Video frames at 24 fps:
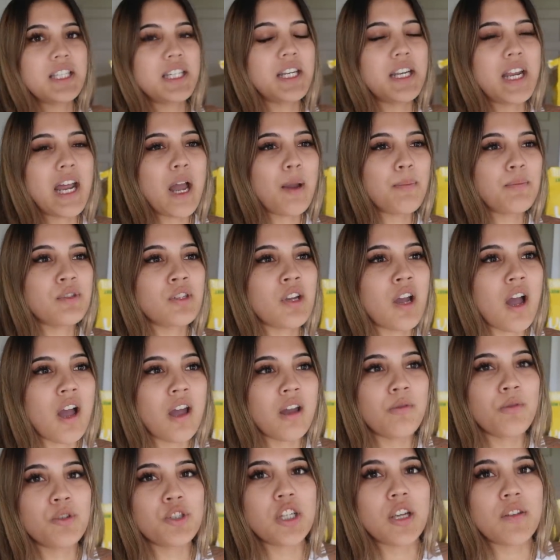Tdap
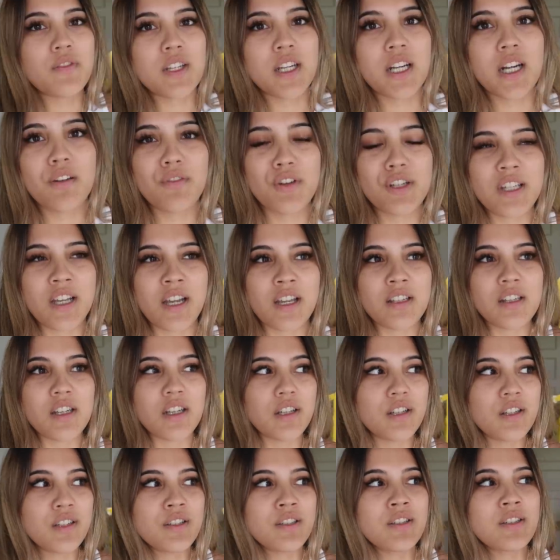shot, which you have to get every 10
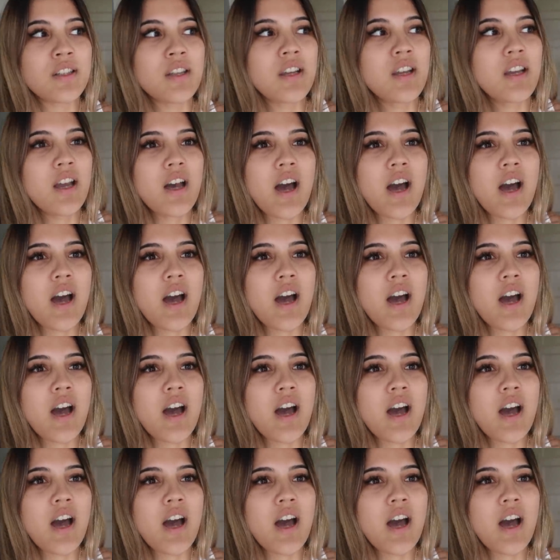years.